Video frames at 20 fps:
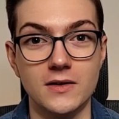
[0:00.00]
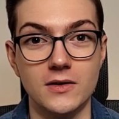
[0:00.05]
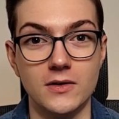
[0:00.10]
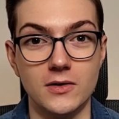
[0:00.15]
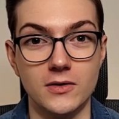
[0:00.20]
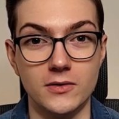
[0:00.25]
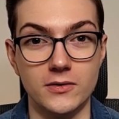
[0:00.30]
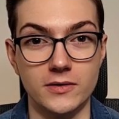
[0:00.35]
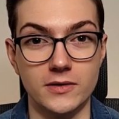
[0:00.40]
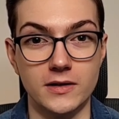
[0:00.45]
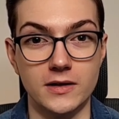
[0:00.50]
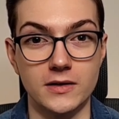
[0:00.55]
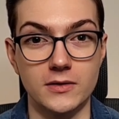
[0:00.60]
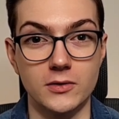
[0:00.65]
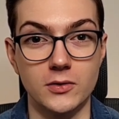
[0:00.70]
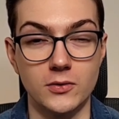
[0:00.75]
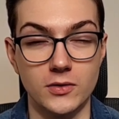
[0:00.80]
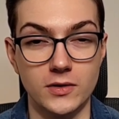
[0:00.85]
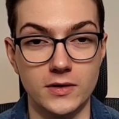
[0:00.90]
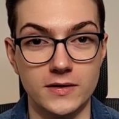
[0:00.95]
on the
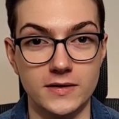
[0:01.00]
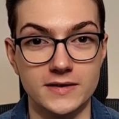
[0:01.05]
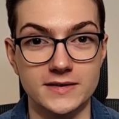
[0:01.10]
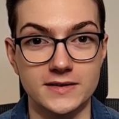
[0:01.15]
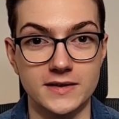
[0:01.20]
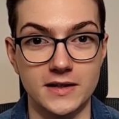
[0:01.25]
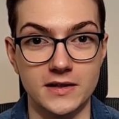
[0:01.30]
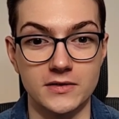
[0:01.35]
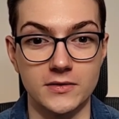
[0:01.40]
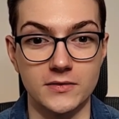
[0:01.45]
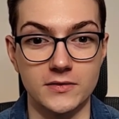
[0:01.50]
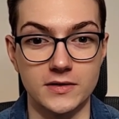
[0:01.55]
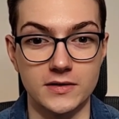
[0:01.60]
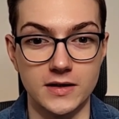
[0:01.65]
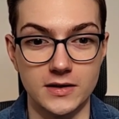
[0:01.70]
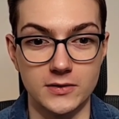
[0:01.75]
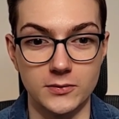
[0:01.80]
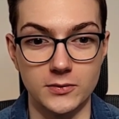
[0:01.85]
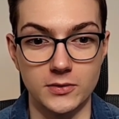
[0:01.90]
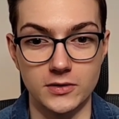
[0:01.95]
current state of the
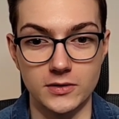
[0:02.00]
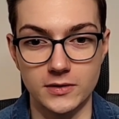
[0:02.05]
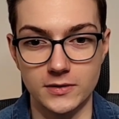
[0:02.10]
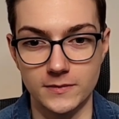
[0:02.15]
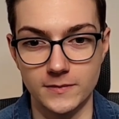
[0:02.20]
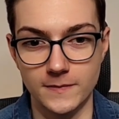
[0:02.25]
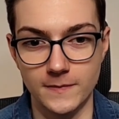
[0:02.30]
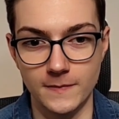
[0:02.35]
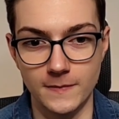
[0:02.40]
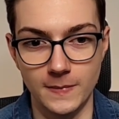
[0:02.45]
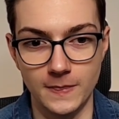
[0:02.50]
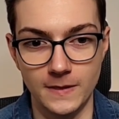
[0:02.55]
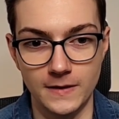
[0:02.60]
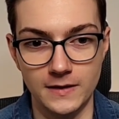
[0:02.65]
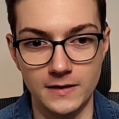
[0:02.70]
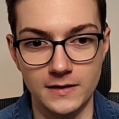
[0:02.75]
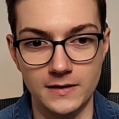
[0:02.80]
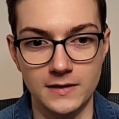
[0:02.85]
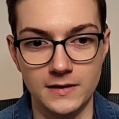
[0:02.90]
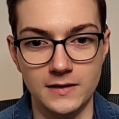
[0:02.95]
network.
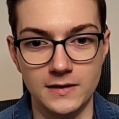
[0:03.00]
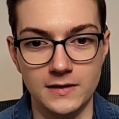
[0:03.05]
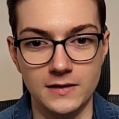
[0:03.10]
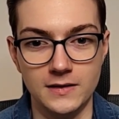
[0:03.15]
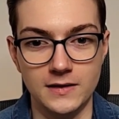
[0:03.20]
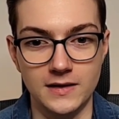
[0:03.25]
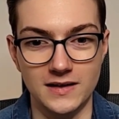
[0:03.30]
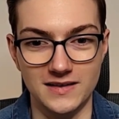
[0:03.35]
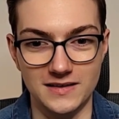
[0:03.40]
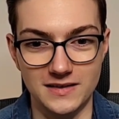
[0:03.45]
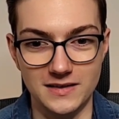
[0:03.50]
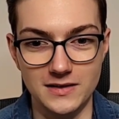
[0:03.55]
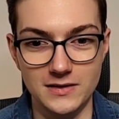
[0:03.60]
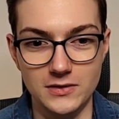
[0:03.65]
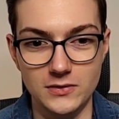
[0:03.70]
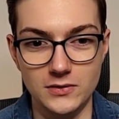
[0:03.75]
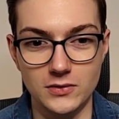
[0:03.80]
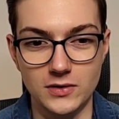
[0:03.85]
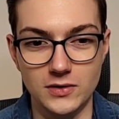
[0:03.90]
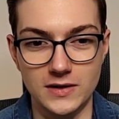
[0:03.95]
And here
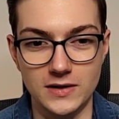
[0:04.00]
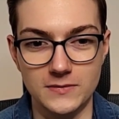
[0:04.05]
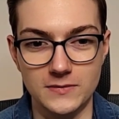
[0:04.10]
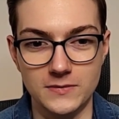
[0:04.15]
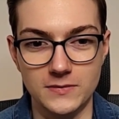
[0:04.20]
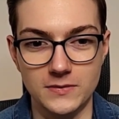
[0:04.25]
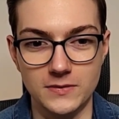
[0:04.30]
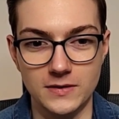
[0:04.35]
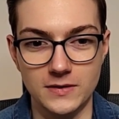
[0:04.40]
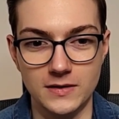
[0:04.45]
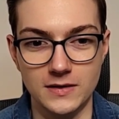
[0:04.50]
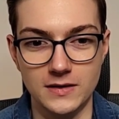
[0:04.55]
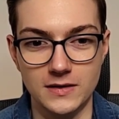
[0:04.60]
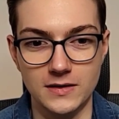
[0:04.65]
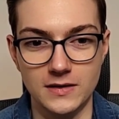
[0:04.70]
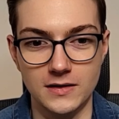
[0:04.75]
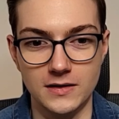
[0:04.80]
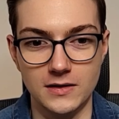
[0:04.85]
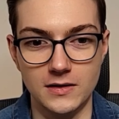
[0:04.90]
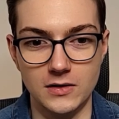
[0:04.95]
you have
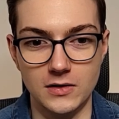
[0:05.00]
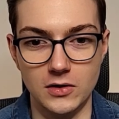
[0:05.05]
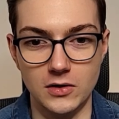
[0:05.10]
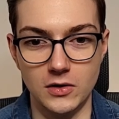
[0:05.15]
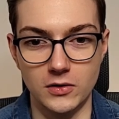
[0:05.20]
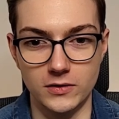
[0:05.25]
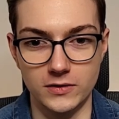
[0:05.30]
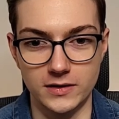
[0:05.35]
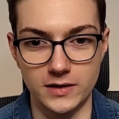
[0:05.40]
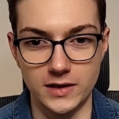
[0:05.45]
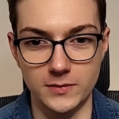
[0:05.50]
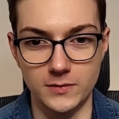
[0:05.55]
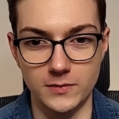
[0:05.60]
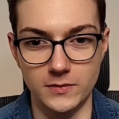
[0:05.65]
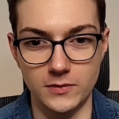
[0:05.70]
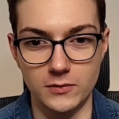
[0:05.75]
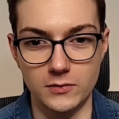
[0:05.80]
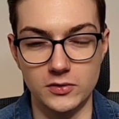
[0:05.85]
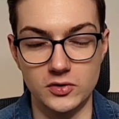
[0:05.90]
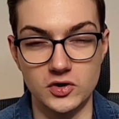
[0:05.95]
lock time,
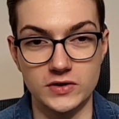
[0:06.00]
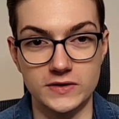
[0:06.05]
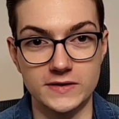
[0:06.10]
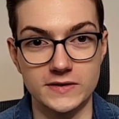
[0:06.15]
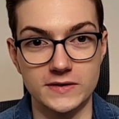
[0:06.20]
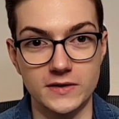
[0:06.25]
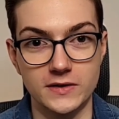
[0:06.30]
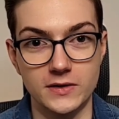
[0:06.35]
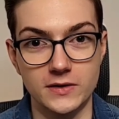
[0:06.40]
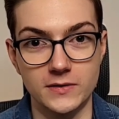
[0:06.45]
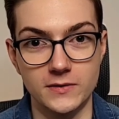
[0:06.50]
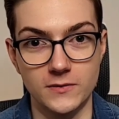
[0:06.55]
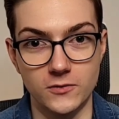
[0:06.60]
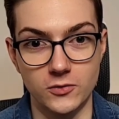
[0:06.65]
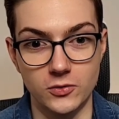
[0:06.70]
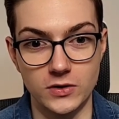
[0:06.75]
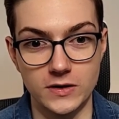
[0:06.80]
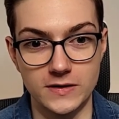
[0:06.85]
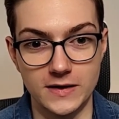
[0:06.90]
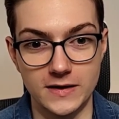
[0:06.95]
which is
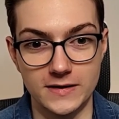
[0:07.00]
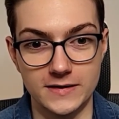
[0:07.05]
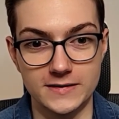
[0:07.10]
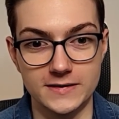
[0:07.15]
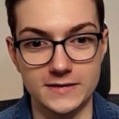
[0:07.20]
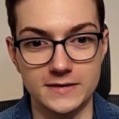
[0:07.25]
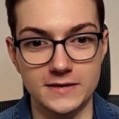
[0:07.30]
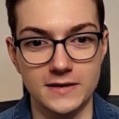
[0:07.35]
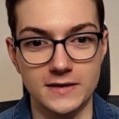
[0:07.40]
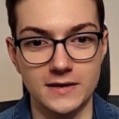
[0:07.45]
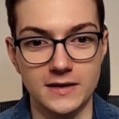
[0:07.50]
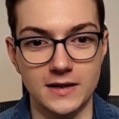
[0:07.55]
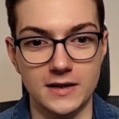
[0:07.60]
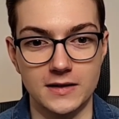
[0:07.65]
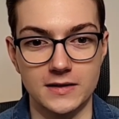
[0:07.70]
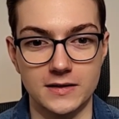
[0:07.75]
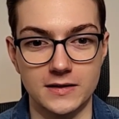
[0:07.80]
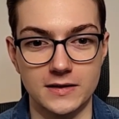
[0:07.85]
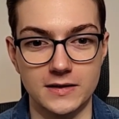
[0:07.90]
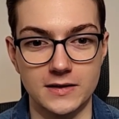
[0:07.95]
3 days.
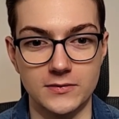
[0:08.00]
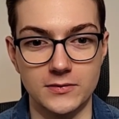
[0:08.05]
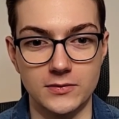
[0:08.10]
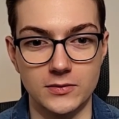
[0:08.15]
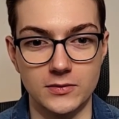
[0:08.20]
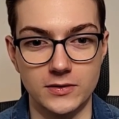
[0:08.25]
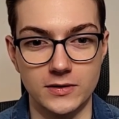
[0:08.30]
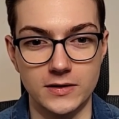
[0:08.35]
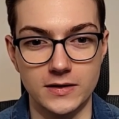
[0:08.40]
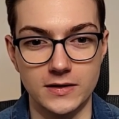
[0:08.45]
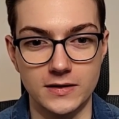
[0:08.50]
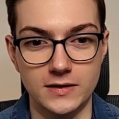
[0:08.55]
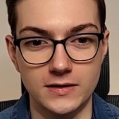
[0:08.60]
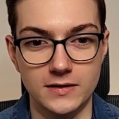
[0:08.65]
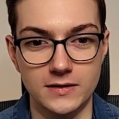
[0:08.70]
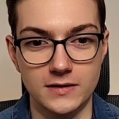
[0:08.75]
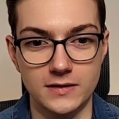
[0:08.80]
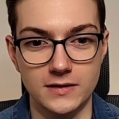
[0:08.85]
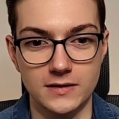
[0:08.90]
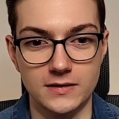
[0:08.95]
And if you
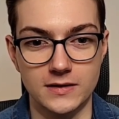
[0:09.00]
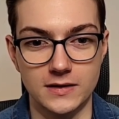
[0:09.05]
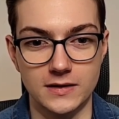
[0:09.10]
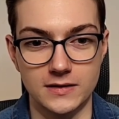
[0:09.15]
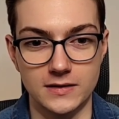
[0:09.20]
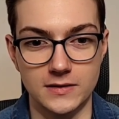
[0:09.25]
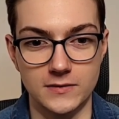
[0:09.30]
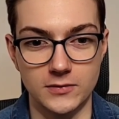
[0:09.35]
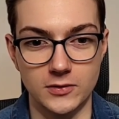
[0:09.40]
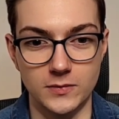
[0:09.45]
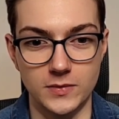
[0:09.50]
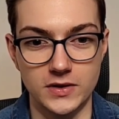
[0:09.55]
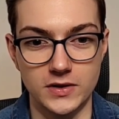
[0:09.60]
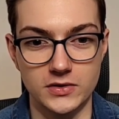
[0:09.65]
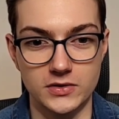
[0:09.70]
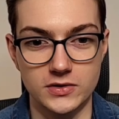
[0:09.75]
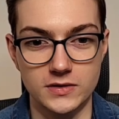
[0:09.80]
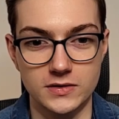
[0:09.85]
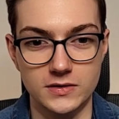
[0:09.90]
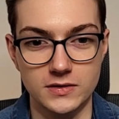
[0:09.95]
click that
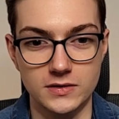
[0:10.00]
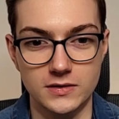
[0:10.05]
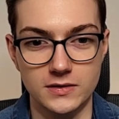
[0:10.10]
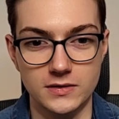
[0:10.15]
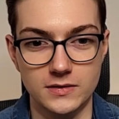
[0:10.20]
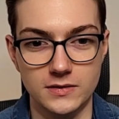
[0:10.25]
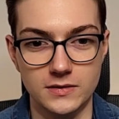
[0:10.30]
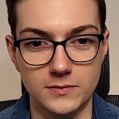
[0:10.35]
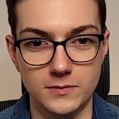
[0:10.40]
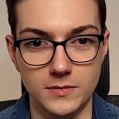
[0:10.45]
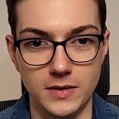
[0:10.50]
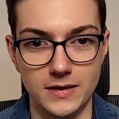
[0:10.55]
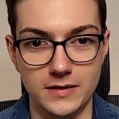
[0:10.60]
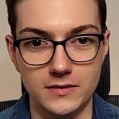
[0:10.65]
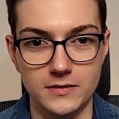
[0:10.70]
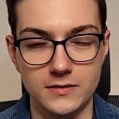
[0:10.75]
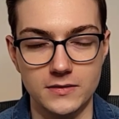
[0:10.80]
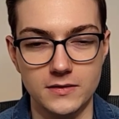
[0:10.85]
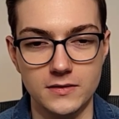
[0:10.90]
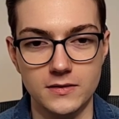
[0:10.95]
information
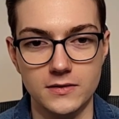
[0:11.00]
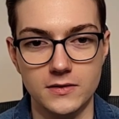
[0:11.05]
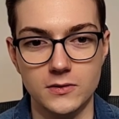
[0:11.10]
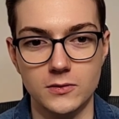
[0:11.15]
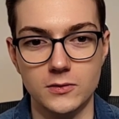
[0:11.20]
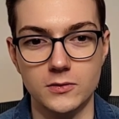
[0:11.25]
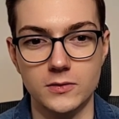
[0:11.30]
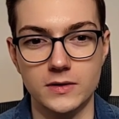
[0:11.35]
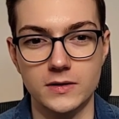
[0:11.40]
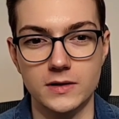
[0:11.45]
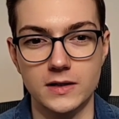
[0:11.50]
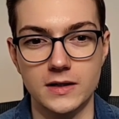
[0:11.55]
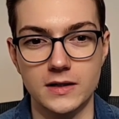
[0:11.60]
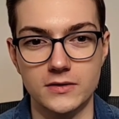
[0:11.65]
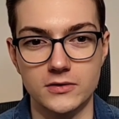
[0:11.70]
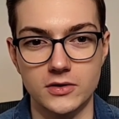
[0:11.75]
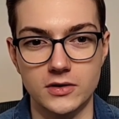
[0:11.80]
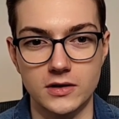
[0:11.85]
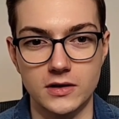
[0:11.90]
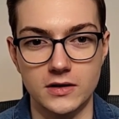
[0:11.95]
button, you'll
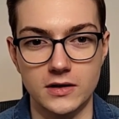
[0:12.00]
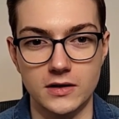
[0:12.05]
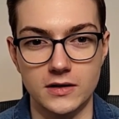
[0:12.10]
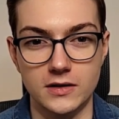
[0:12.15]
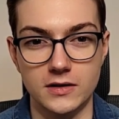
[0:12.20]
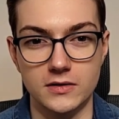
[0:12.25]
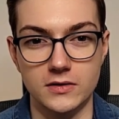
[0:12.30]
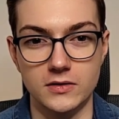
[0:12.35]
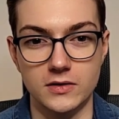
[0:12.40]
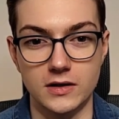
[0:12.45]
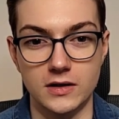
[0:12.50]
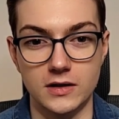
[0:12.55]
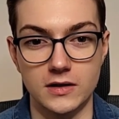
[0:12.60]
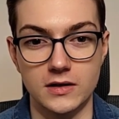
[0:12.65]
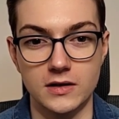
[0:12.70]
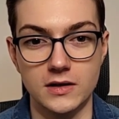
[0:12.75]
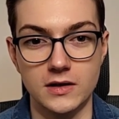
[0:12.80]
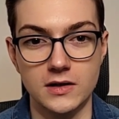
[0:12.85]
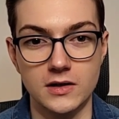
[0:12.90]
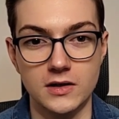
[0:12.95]
get redirected to the
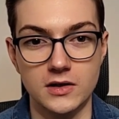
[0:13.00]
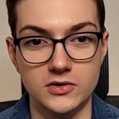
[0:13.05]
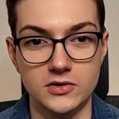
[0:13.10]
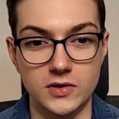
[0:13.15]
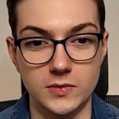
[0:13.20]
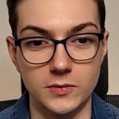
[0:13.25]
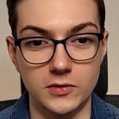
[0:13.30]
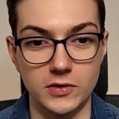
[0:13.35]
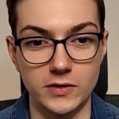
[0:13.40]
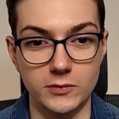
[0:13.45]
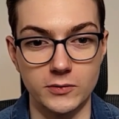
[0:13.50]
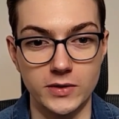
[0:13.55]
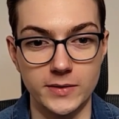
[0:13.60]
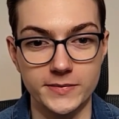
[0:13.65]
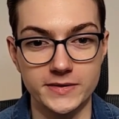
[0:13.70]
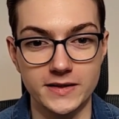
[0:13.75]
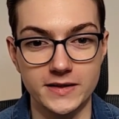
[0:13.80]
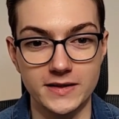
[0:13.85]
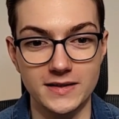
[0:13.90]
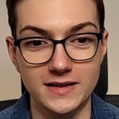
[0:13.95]
Gem wallet
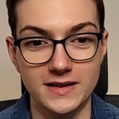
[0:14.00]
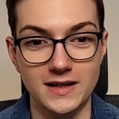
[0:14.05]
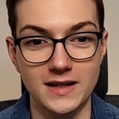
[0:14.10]
website,